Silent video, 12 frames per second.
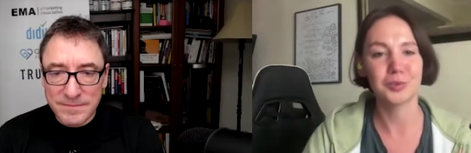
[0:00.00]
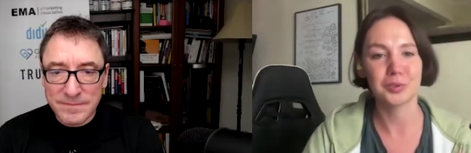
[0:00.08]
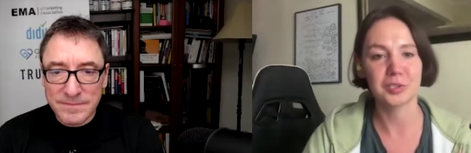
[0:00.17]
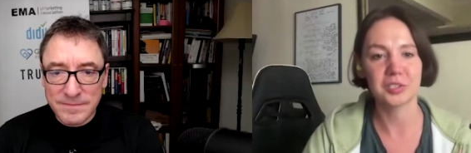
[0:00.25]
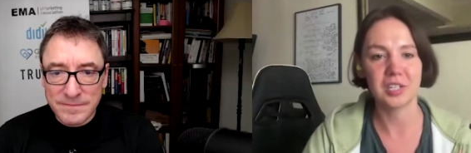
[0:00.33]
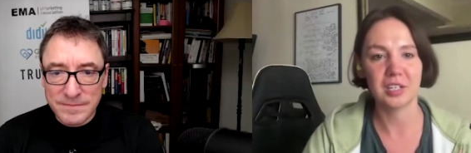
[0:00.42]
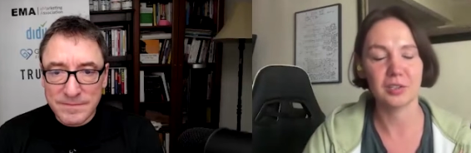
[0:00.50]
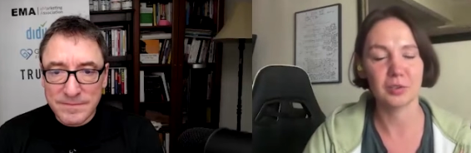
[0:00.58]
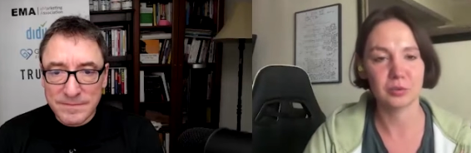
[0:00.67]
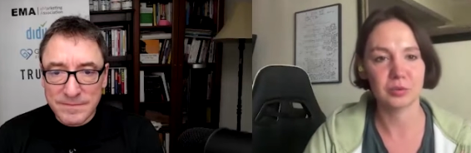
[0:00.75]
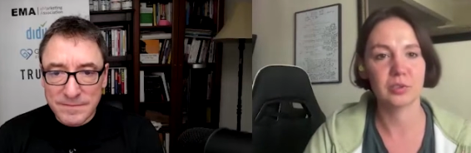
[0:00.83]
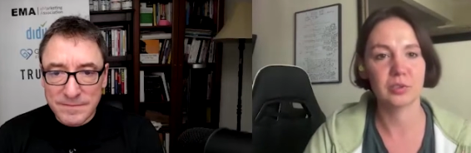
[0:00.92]
Speaker 1: users' data
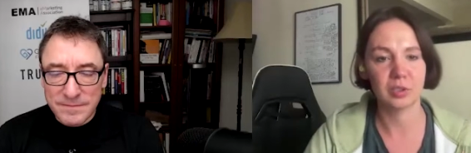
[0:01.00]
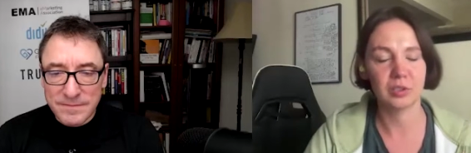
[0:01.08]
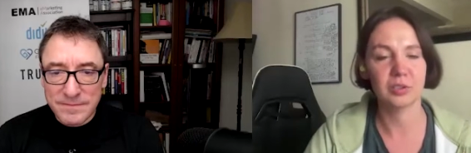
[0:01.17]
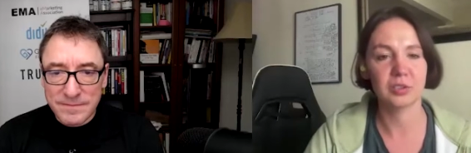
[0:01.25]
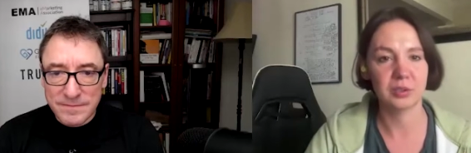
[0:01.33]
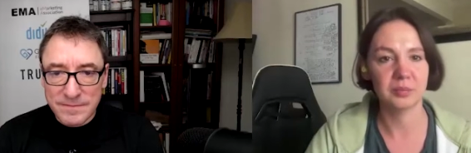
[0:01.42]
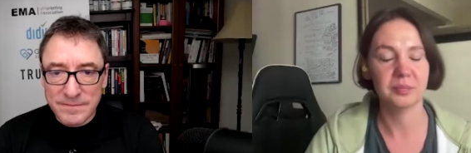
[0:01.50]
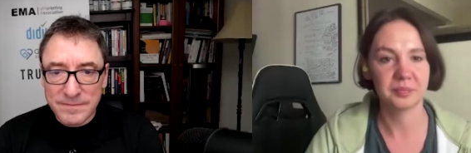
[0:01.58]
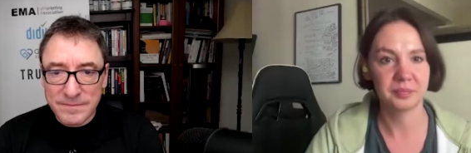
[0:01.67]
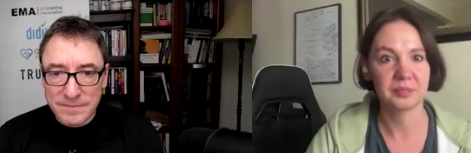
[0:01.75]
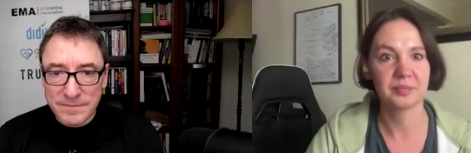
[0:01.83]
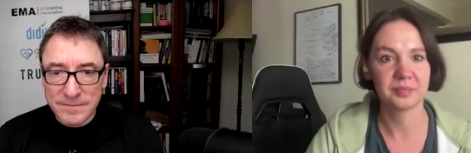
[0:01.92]
over the long term.
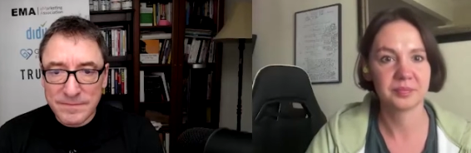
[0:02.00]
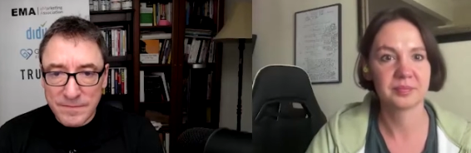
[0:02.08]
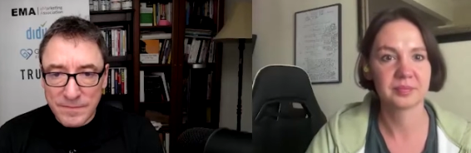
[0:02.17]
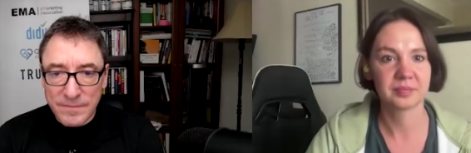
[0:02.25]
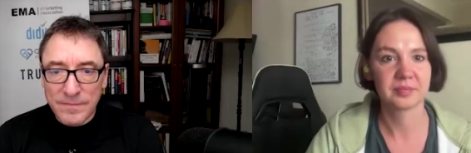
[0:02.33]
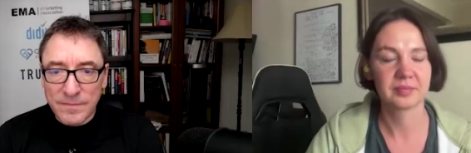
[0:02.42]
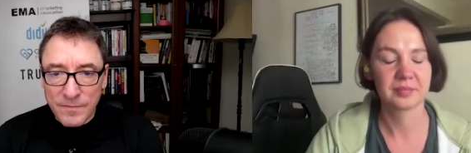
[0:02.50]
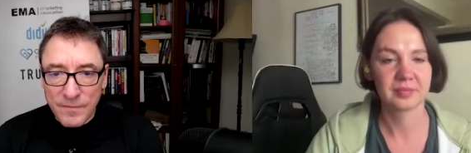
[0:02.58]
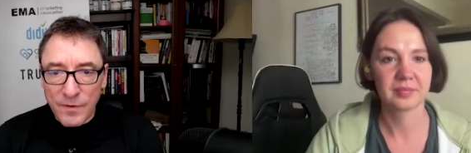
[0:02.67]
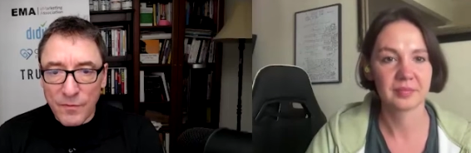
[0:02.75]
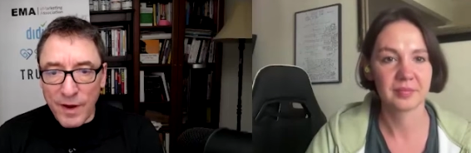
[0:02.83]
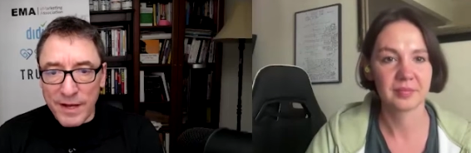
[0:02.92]

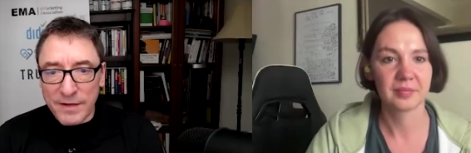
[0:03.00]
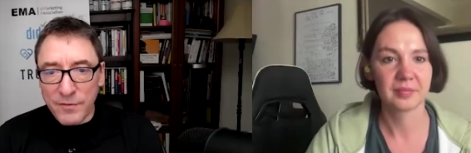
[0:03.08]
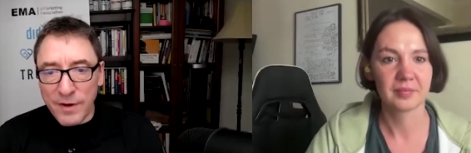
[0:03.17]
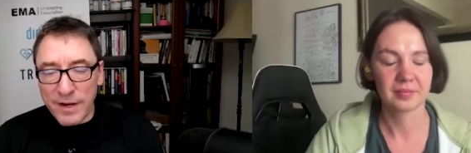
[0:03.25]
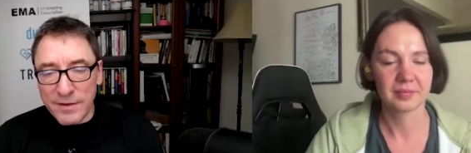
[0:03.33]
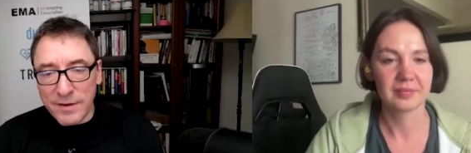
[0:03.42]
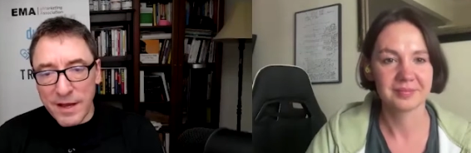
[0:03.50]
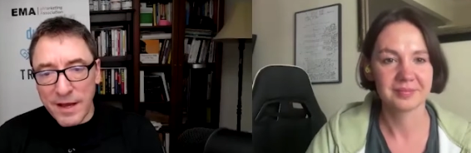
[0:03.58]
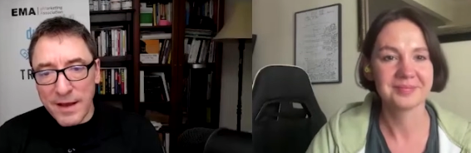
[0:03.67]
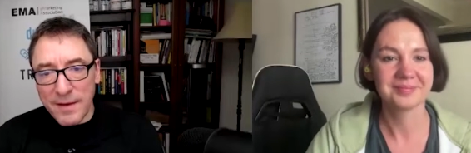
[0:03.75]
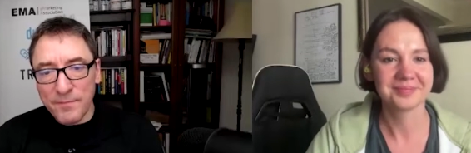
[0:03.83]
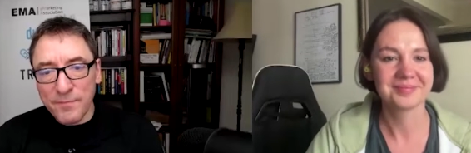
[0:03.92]
Speaker 2: Right, right.
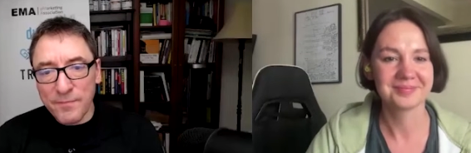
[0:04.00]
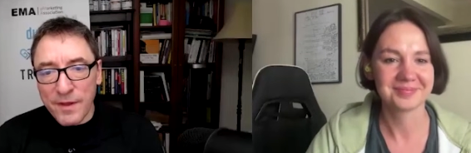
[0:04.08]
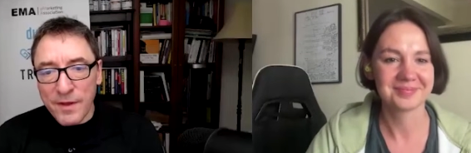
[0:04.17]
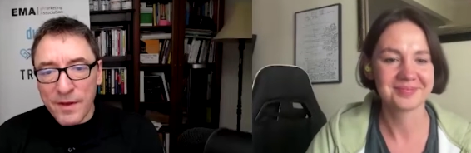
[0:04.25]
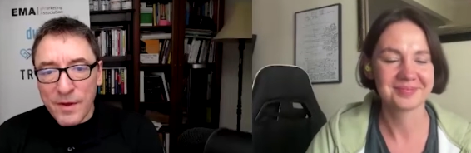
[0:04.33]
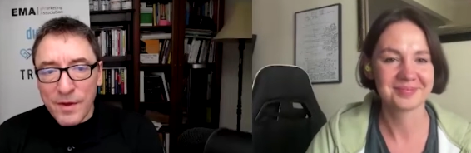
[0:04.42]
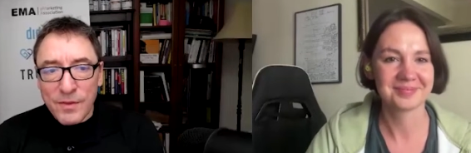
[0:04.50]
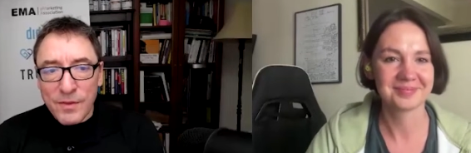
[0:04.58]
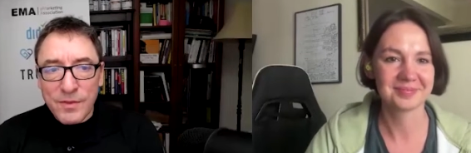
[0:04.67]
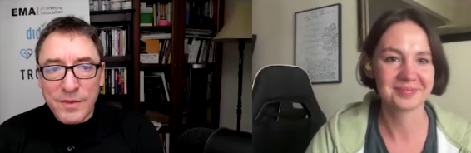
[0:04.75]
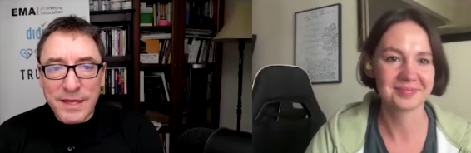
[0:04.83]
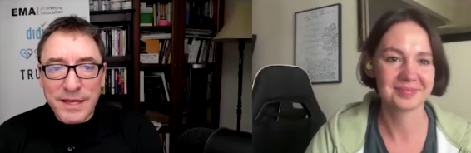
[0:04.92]
Um,
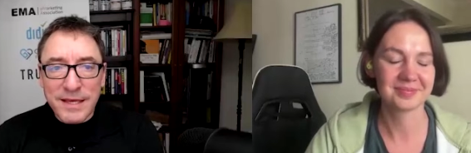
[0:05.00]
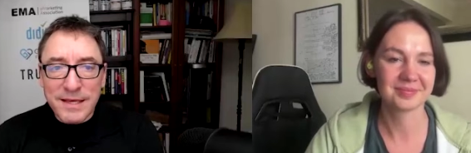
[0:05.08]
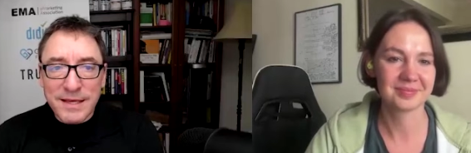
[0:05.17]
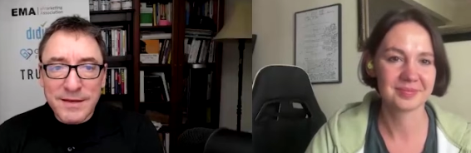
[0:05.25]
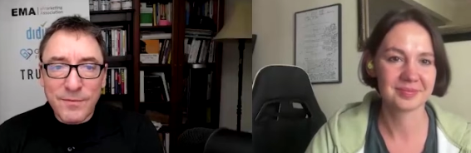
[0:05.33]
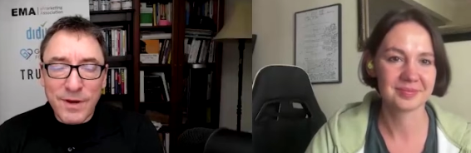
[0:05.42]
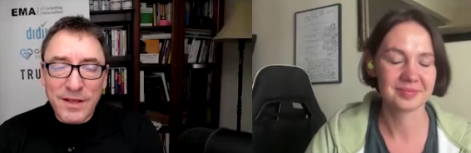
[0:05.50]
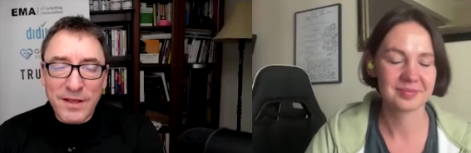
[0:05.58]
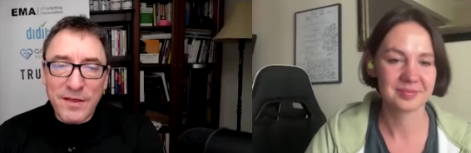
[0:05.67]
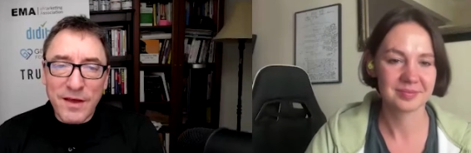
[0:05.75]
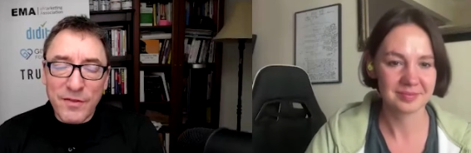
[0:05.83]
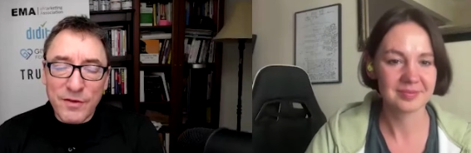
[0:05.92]
the one of
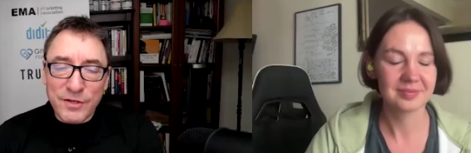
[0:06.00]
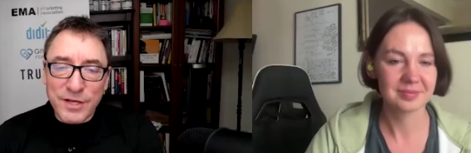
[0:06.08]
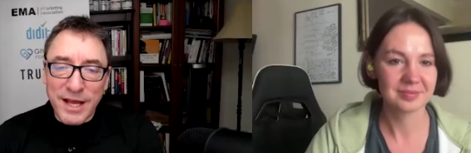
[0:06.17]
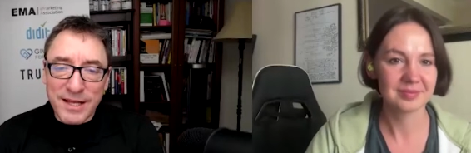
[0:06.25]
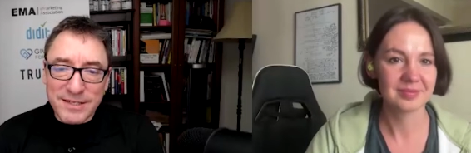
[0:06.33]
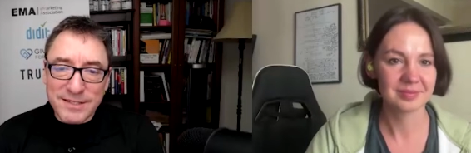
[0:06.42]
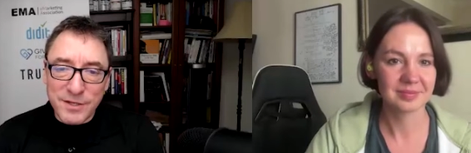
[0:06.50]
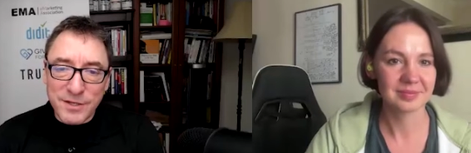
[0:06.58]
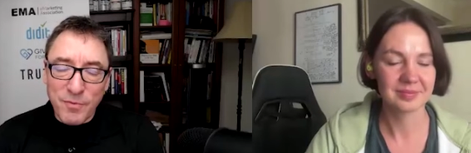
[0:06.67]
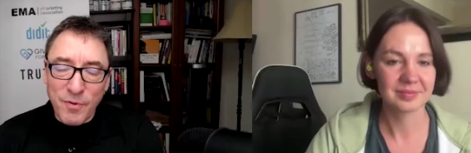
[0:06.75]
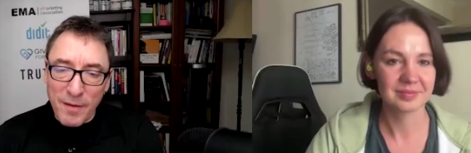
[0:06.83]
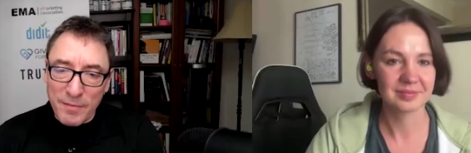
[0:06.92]
the other challenges you
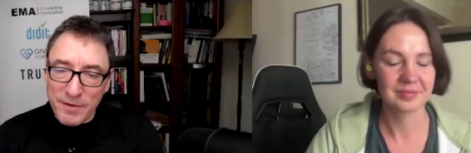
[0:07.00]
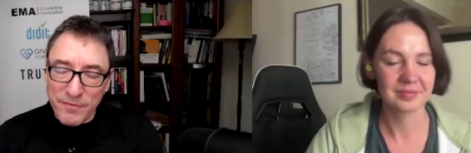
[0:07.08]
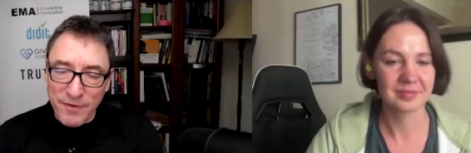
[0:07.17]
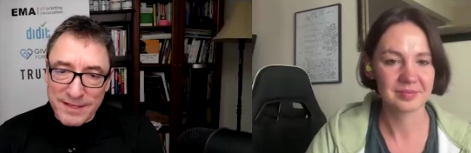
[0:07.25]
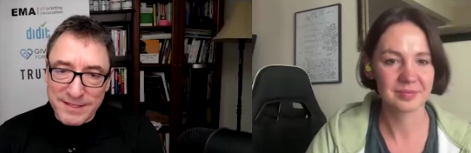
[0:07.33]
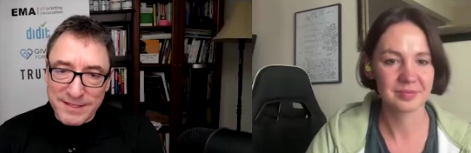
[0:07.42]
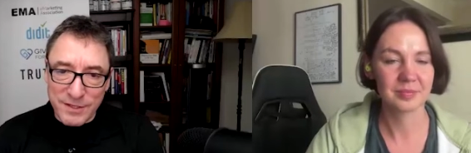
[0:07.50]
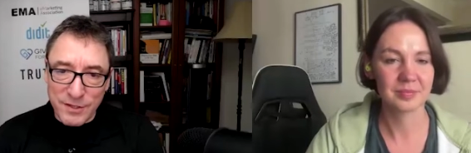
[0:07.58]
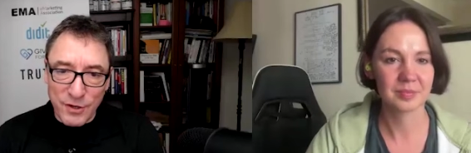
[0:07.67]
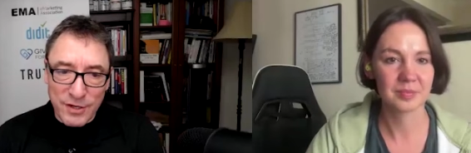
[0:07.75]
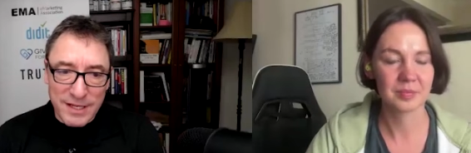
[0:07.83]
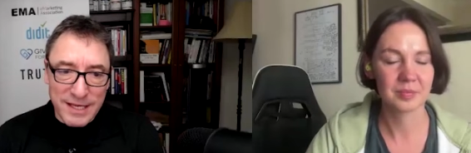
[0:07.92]
probably face
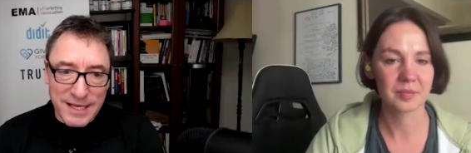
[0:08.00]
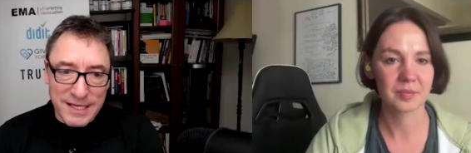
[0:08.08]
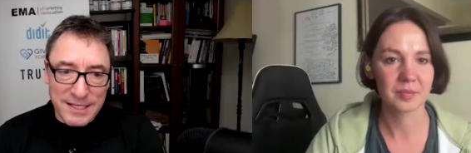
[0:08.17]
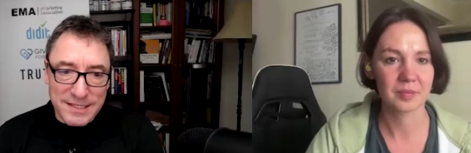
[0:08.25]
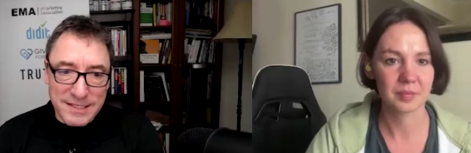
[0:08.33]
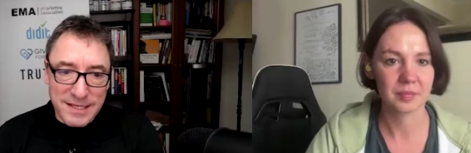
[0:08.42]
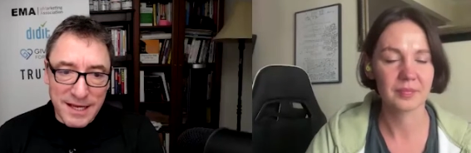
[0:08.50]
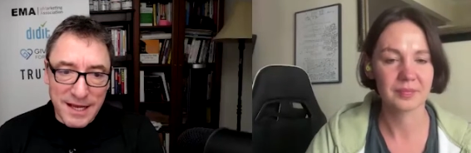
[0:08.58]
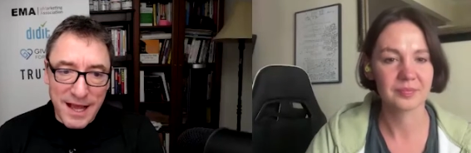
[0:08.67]
internally is uh,